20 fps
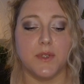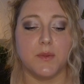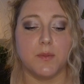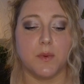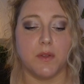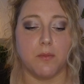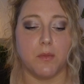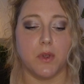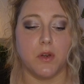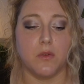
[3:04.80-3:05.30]

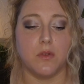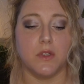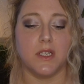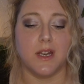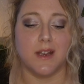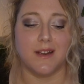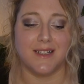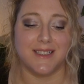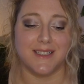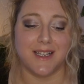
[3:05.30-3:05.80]
with mood and
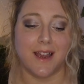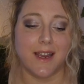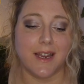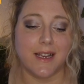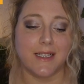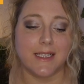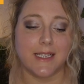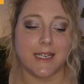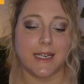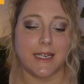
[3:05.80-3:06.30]

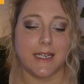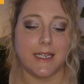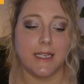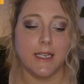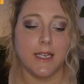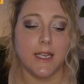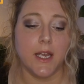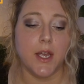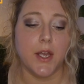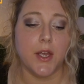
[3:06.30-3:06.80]
anxiety,
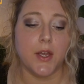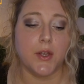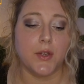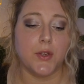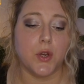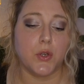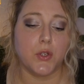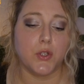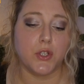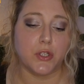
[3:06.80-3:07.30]

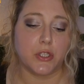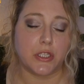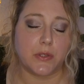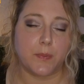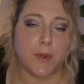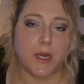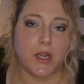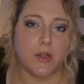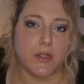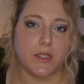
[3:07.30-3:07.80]
not just
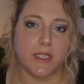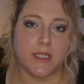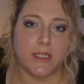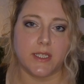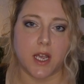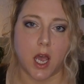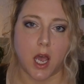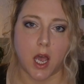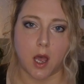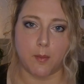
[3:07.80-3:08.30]
because it's
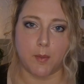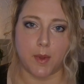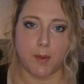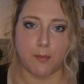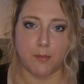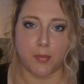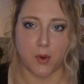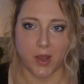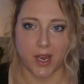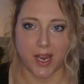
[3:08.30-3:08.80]
calming,
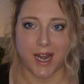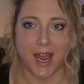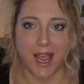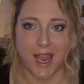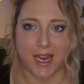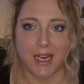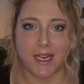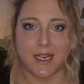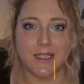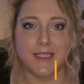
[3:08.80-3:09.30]
but it
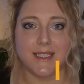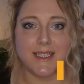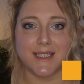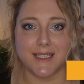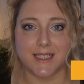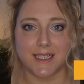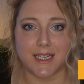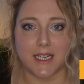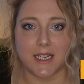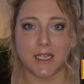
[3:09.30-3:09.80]
aids
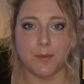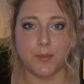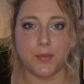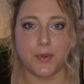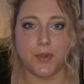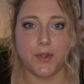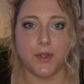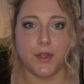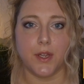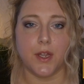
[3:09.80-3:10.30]
sleep.
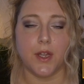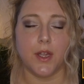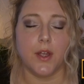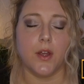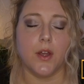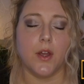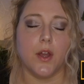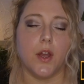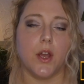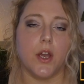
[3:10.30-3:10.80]

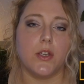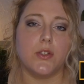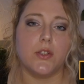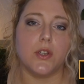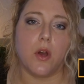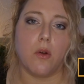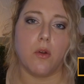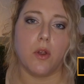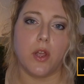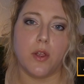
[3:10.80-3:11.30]
A
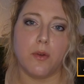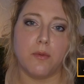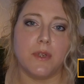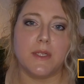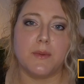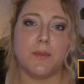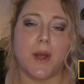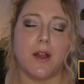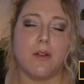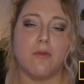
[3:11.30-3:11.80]
dog who is
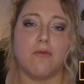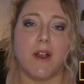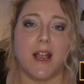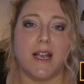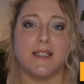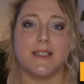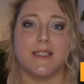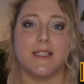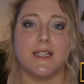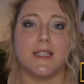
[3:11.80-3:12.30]
well
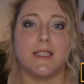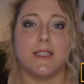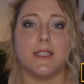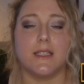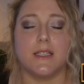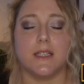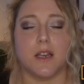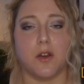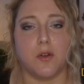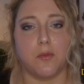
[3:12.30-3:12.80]
rested is
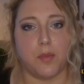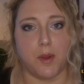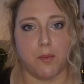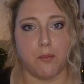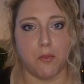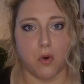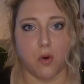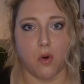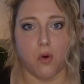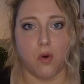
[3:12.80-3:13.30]
going to be
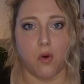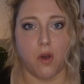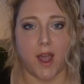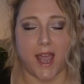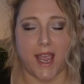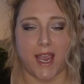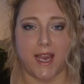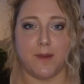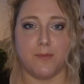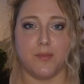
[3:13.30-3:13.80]
more
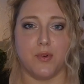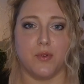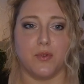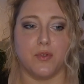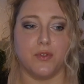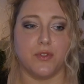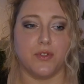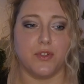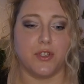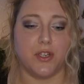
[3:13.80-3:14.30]

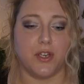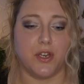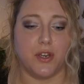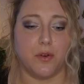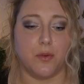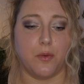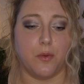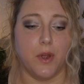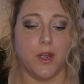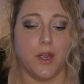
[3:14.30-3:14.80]
able
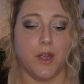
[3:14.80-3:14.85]
to